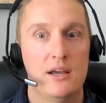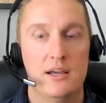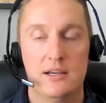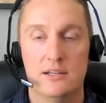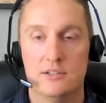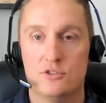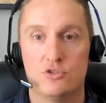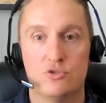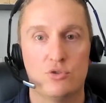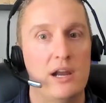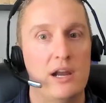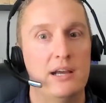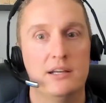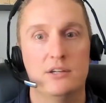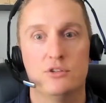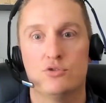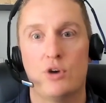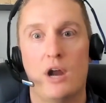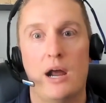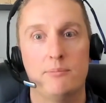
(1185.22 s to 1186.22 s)
it's drag
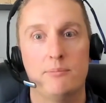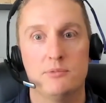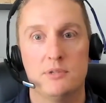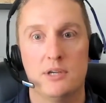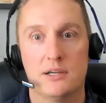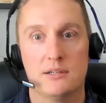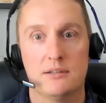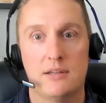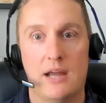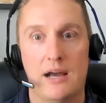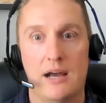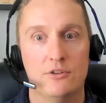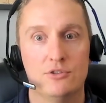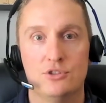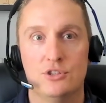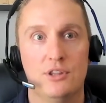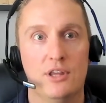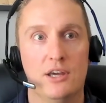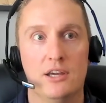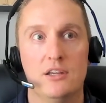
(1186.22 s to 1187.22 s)
and drop
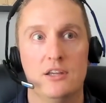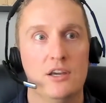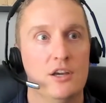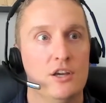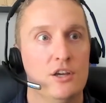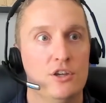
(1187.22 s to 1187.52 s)
technology that